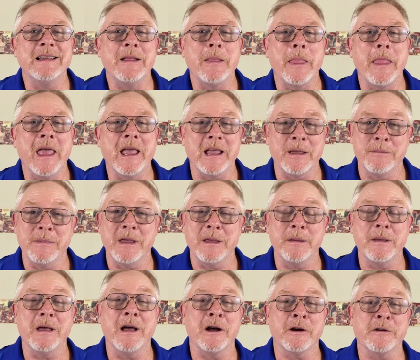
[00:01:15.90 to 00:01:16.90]
He can
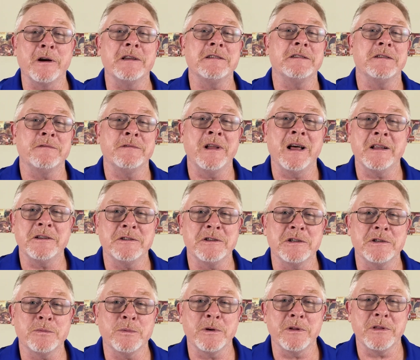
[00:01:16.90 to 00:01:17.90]
be aggressive not
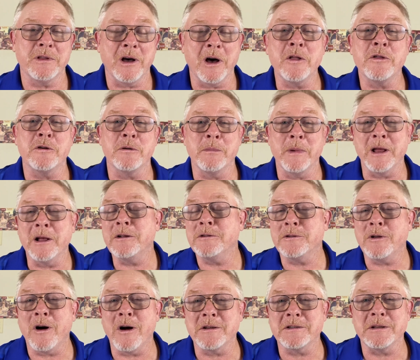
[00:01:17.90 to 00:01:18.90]
just with other male
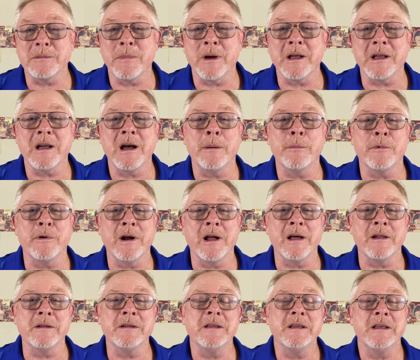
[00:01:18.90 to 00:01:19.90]
dogs that might come
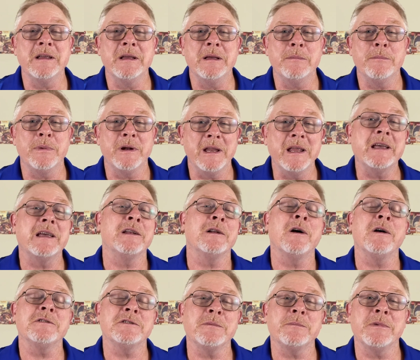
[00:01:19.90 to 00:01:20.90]
around, but he can
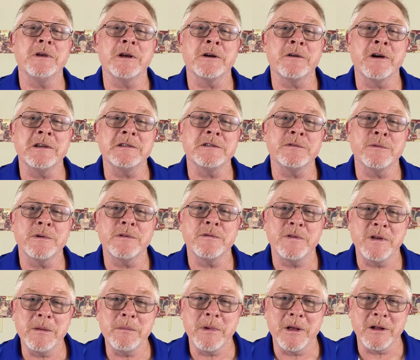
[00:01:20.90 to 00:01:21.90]
also be aggressive with
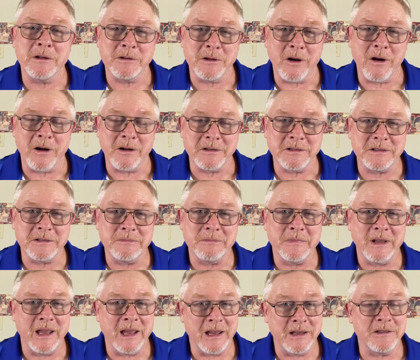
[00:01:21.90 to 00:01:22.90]
female dogs.
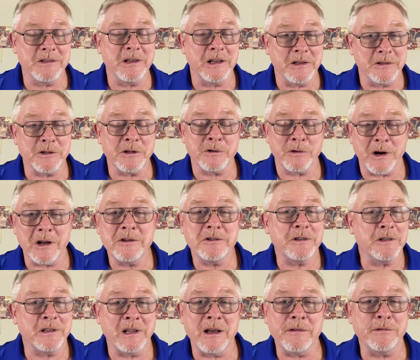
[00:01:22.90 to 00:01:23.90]
His
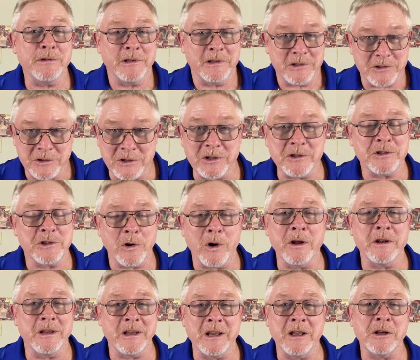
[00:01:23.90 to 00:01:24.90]
aggression level is just
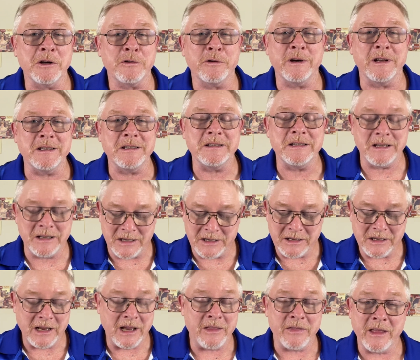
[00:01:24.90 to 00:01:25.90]
going to increase,
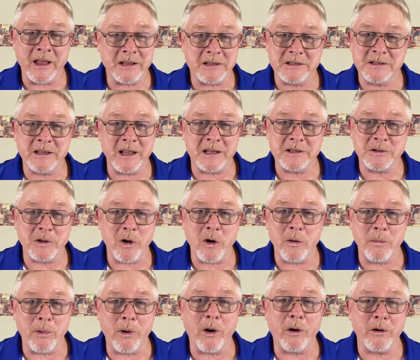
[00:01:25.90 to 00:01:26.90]
and that's all
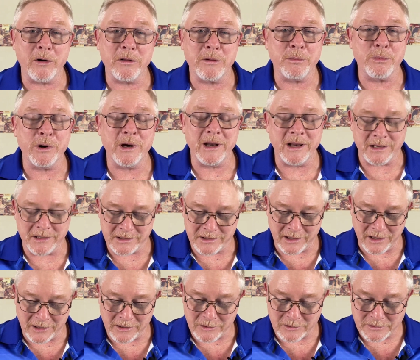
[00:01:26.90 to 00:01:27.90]
part of the breeding
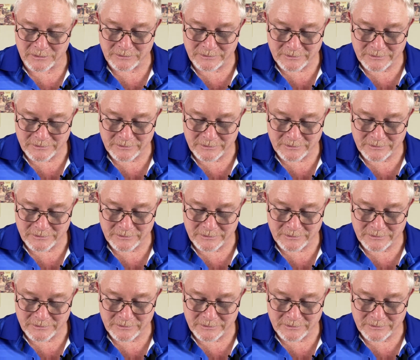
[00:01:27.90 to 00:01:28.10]
cycle.